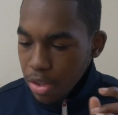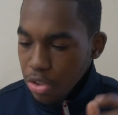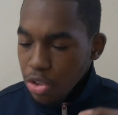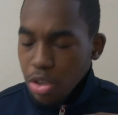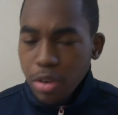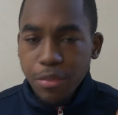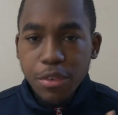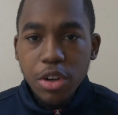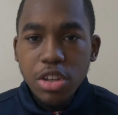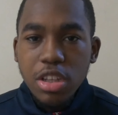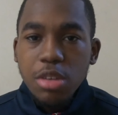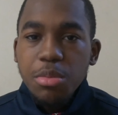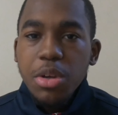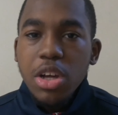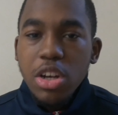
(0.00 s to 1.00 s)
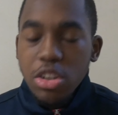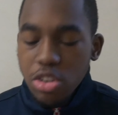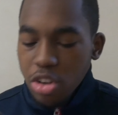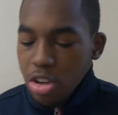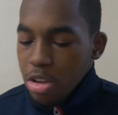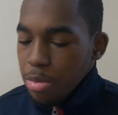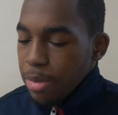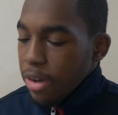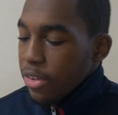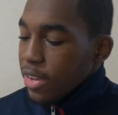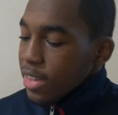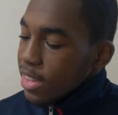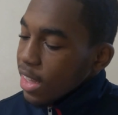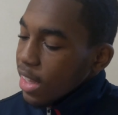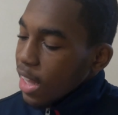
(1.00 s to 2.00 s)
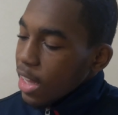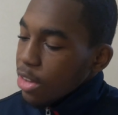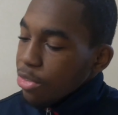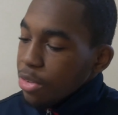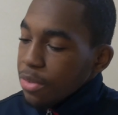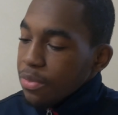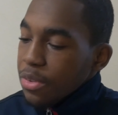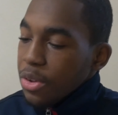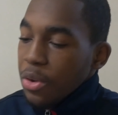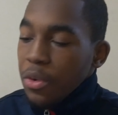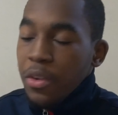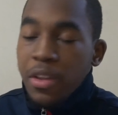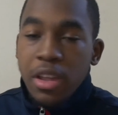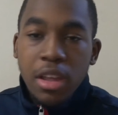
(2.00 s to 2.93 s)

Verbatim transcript: So the first thing we're going to talk about is the leathery feel.